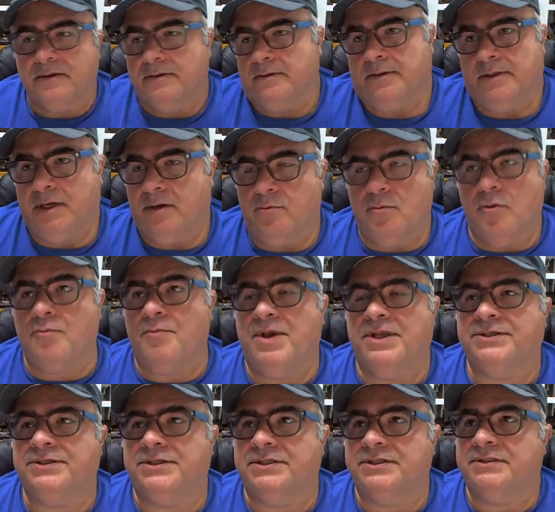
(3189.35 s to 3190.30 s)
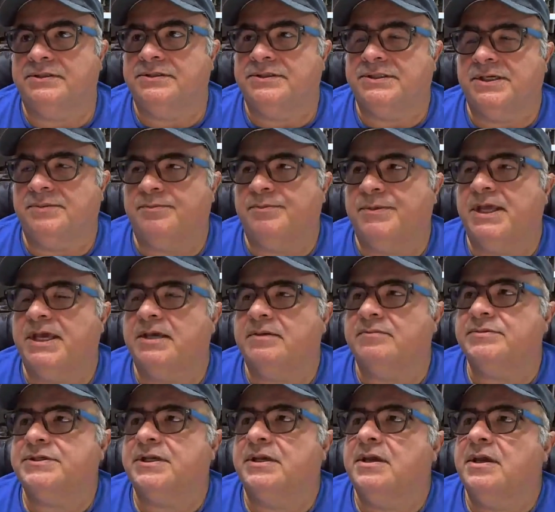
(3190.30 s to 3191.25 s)
And I won't mention cheap
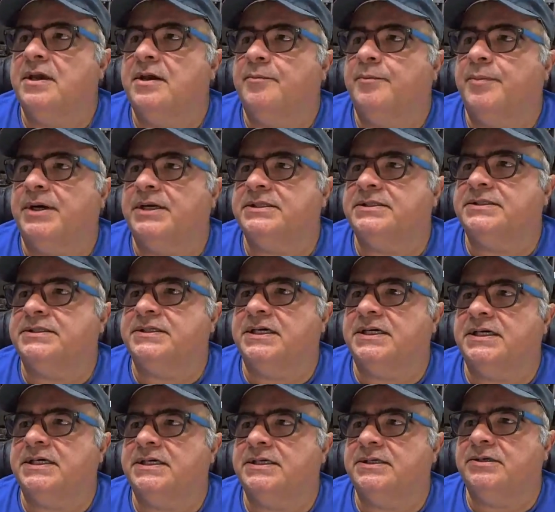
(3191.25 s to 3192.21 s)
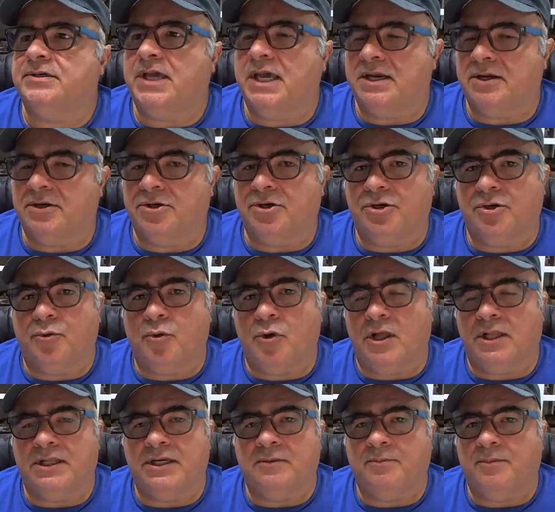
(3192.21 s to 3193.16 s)
names, but you get a good
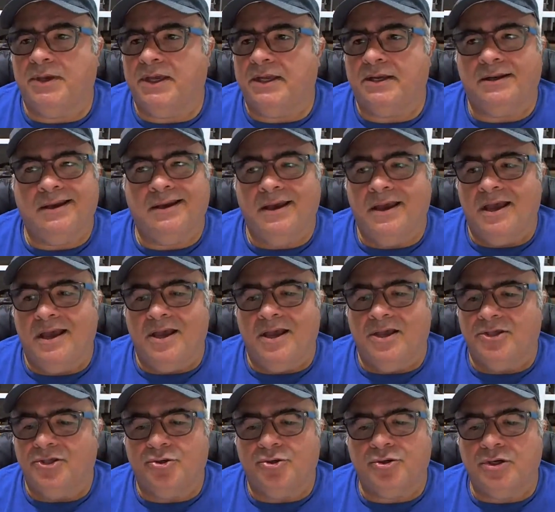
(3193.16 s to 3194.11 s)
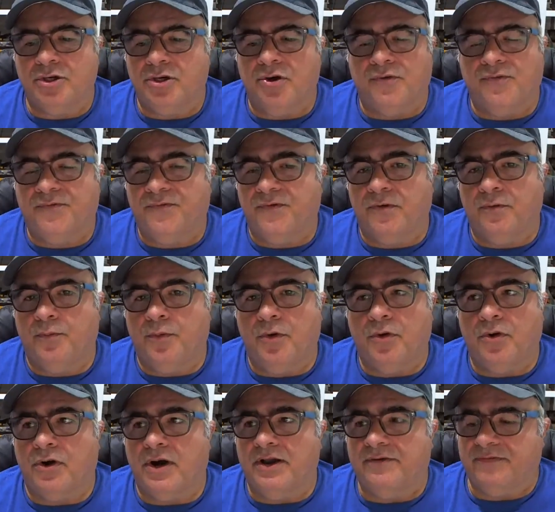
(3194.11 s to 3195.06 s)
quality bit. You can go full
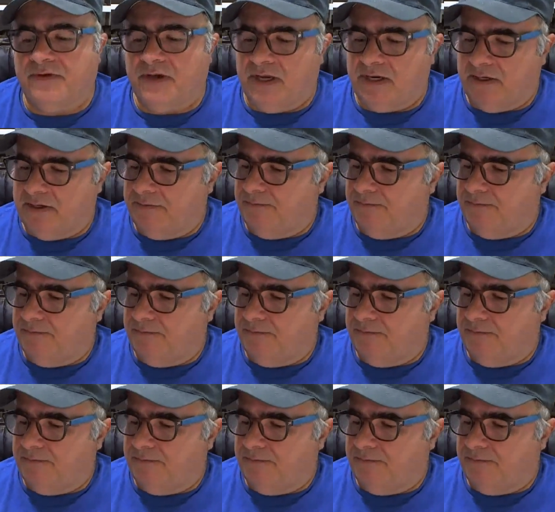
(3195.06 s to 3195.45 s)
bore. I've got a